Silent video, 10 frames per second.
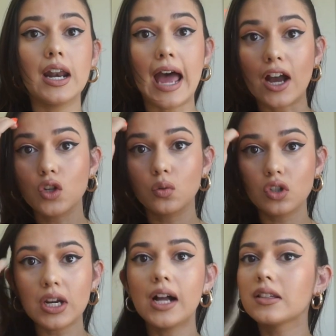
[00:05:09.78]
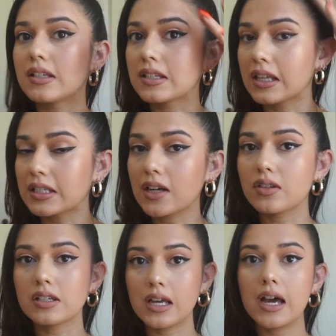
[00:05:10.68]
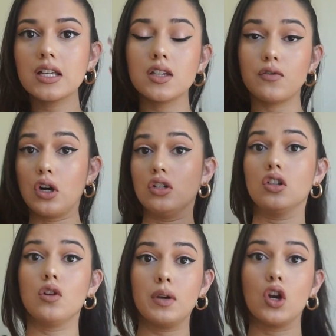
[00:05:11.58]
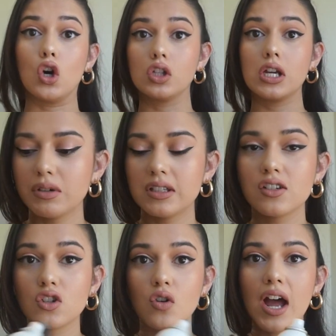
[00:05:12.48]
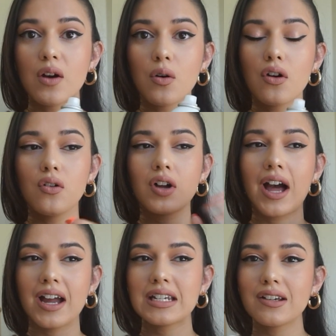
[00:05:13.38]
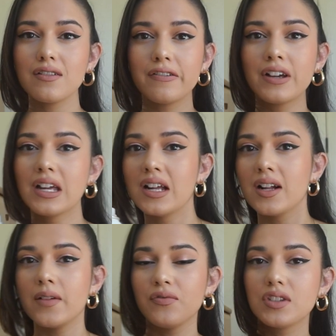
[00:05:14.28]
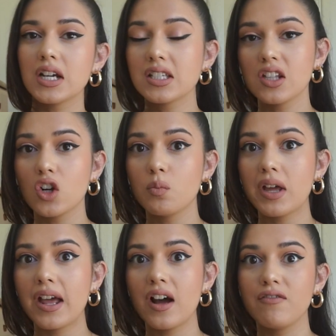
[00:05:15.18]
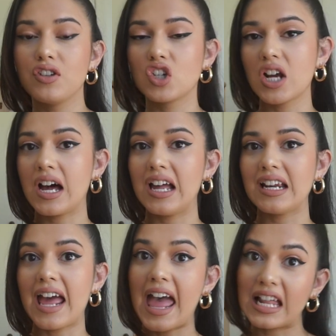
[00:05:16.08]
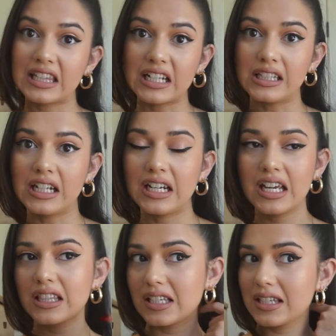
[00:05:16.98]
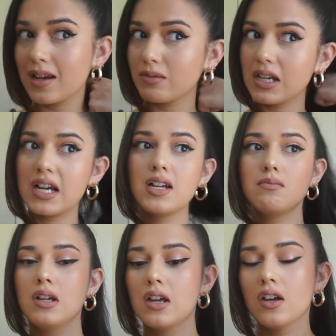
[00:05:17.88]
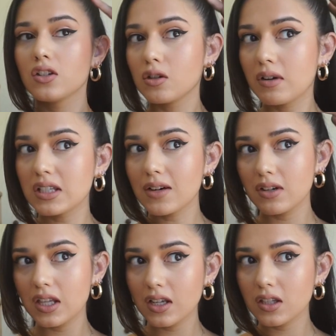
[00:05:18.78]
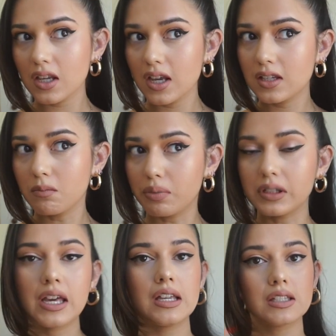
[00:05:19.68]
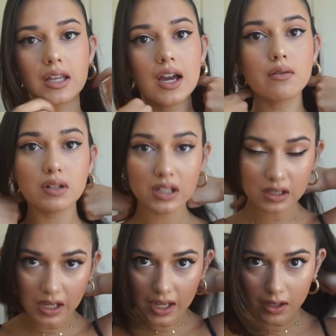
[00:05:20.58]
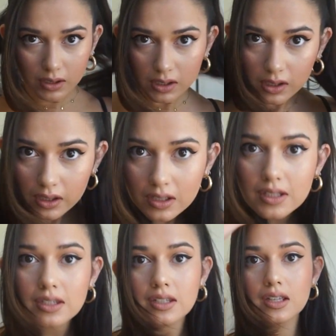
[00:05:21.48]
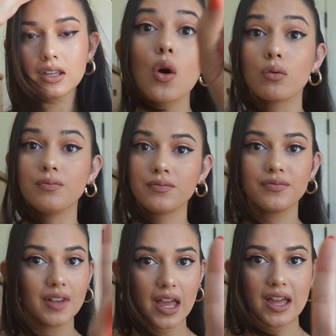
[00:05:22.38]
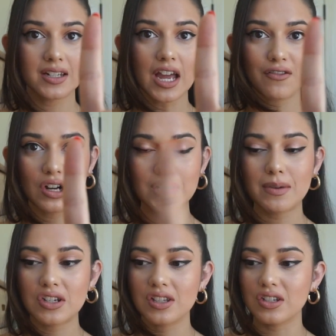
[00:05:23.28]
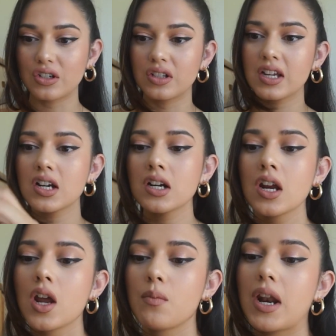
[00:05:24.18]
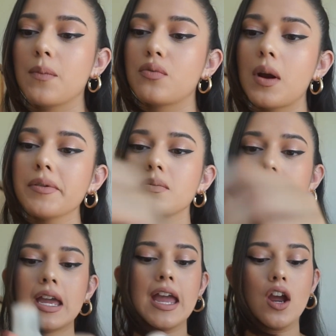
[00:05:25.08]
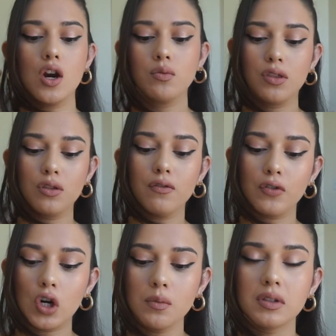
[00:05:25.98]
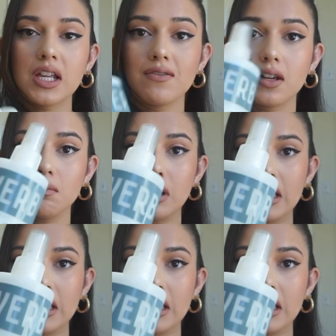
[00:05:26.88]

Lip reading: an actual gel to slick down the sides if your hair's a little bit curly, but this dry oil kind of does a little bit of the shine and the cleaning at the same time. So once everything is in place, I really like how it looks. Oh, and I forgot to mention this earlier, but I prepped my hair with the Verb Leave-In